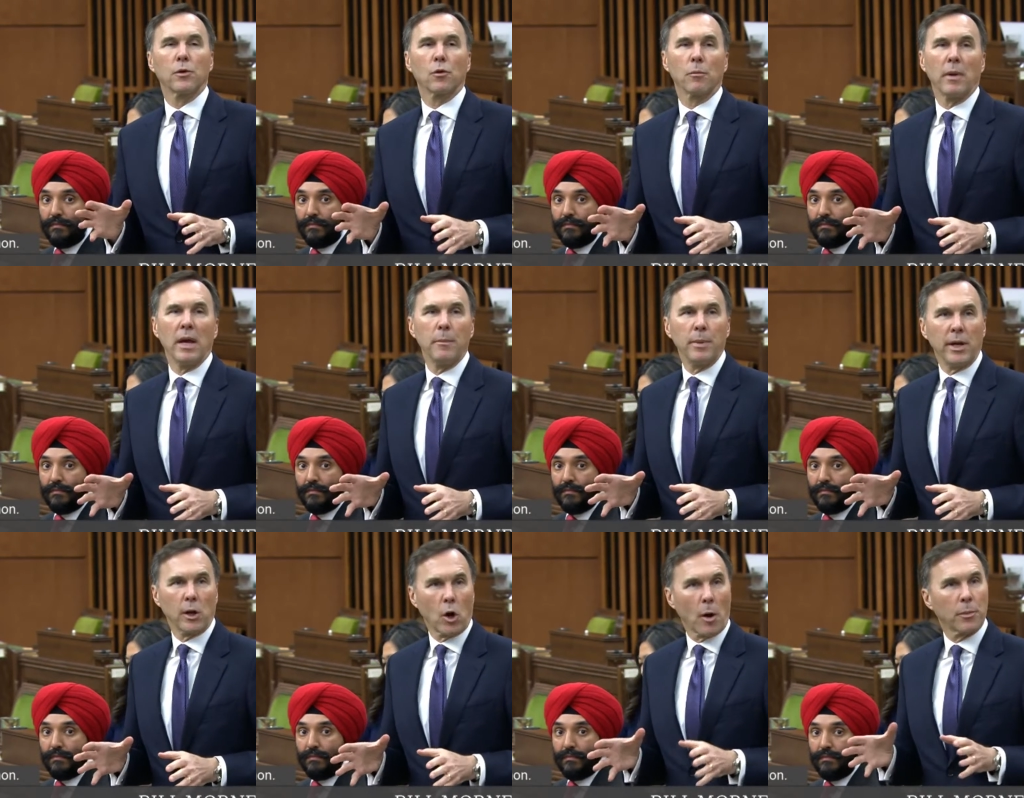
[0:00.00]
Speaker 1: there may
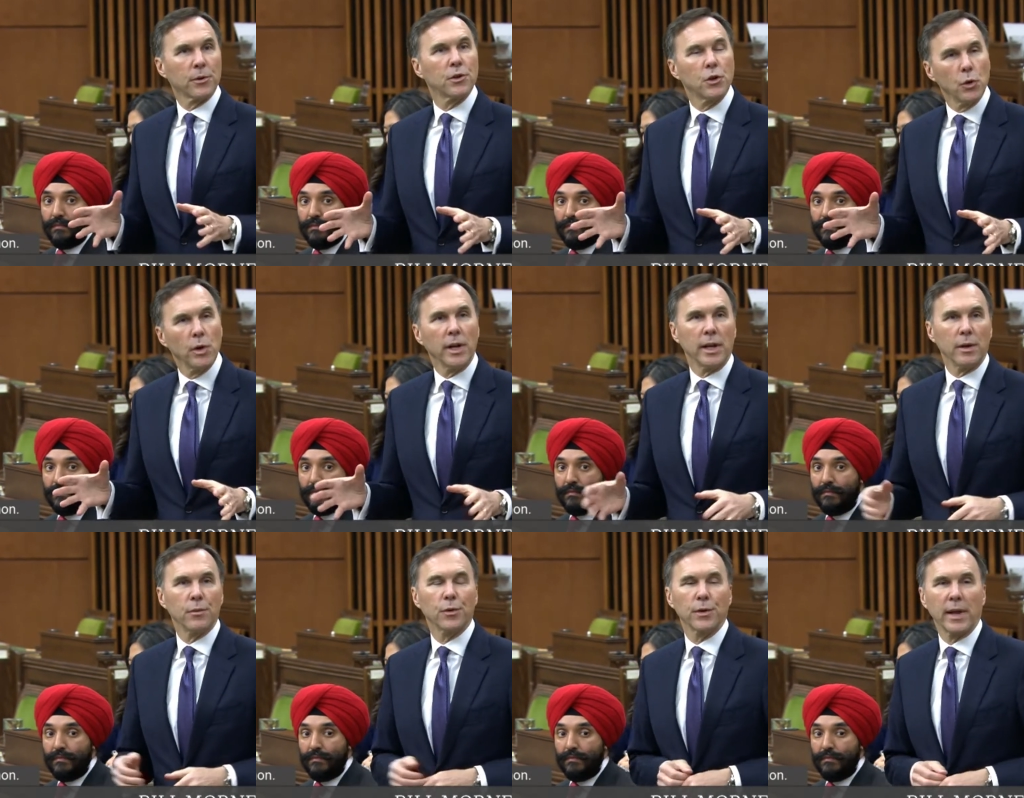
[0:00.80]
be an
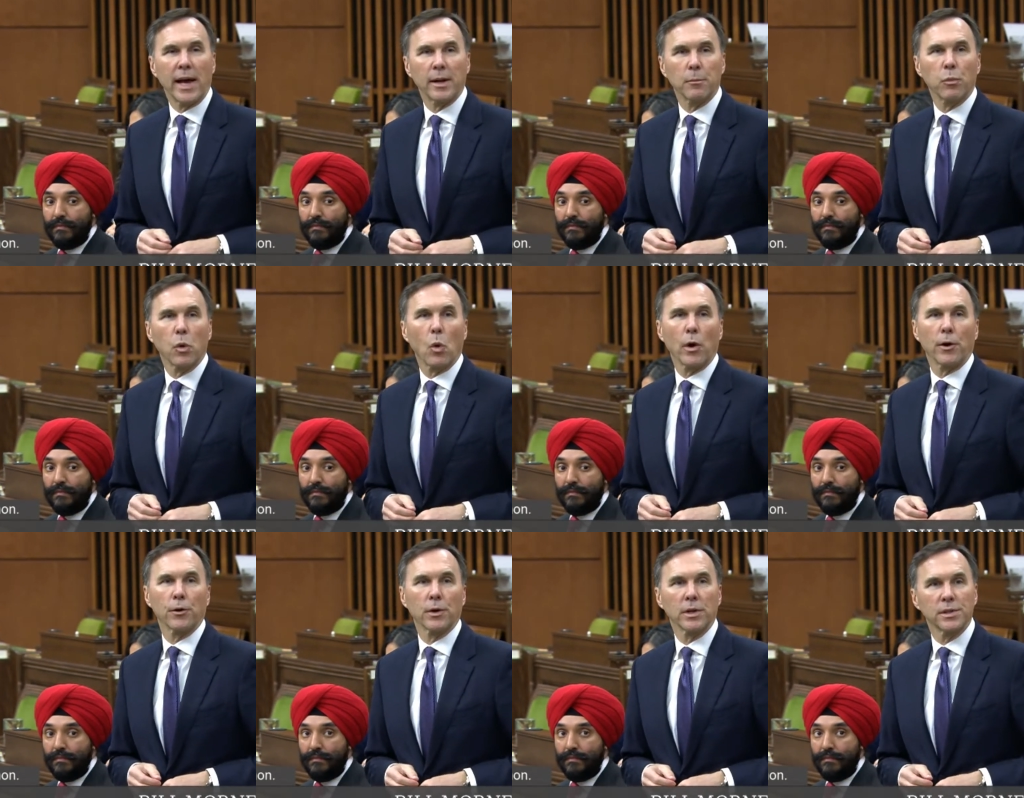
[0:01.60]
opportunity for that
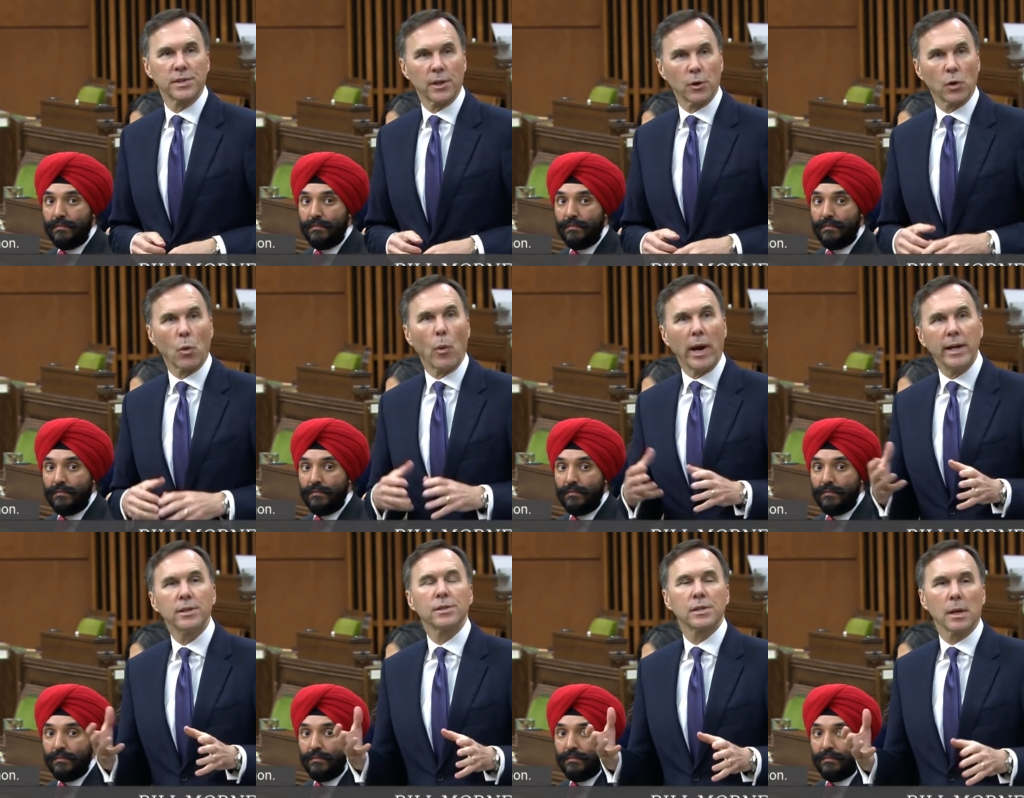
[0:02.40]
employer to consider the
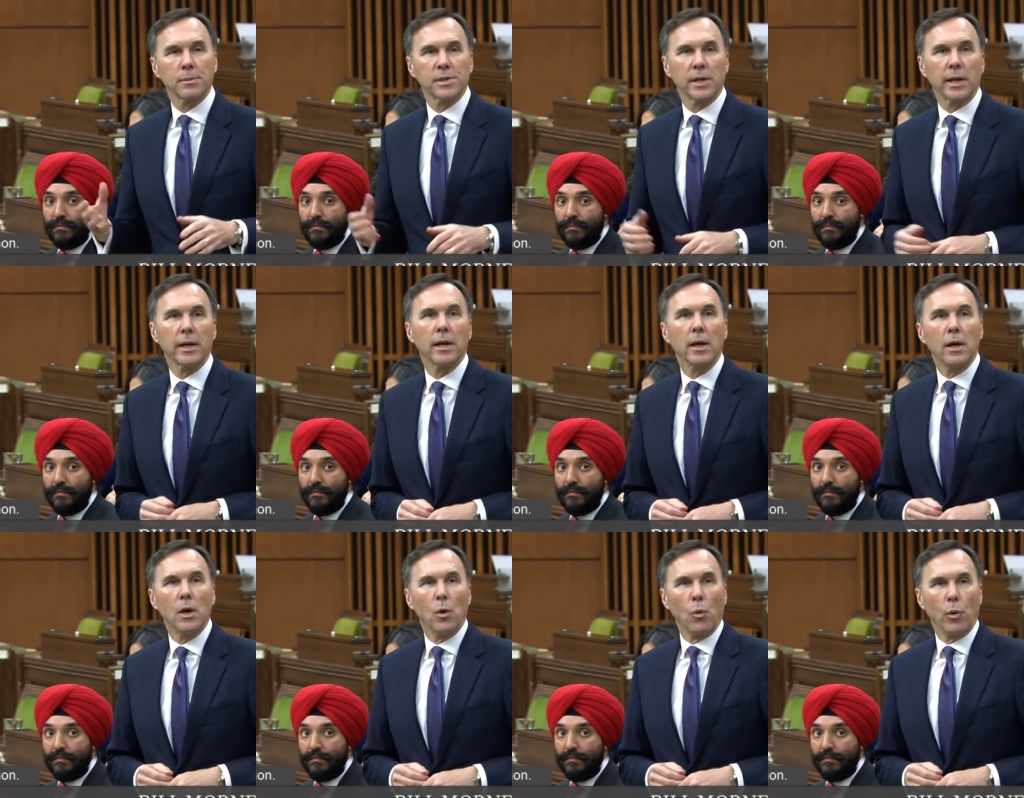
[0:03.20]
wage subsidy,
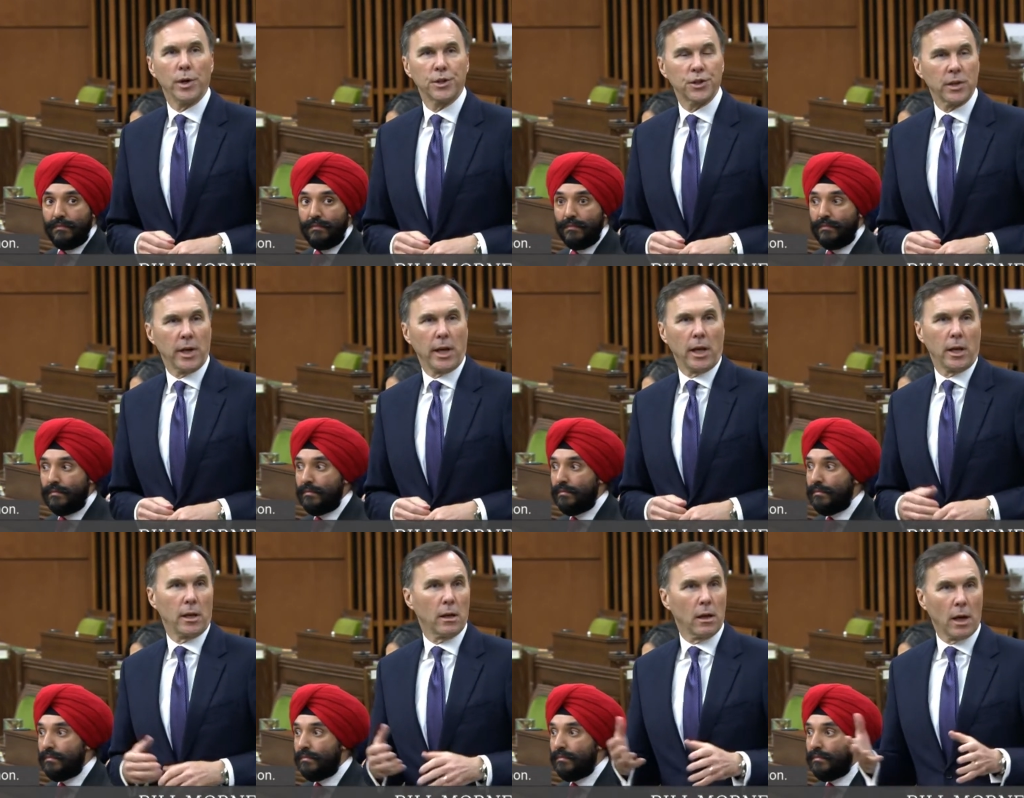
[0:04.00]
which
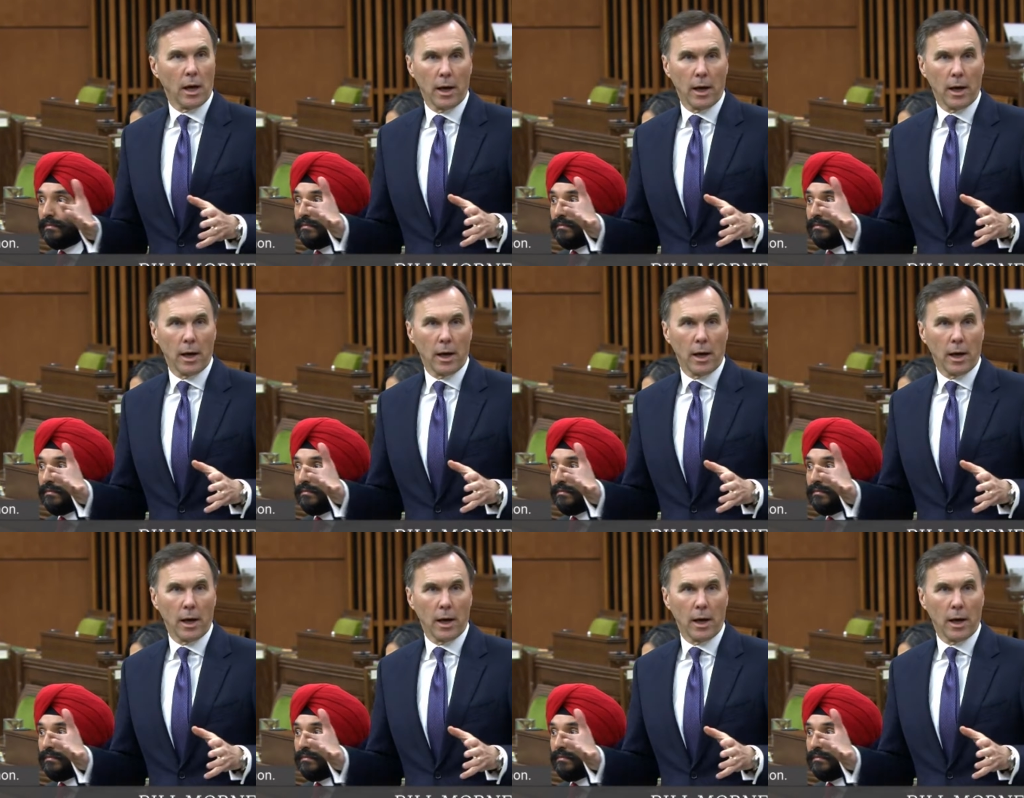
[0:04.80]
in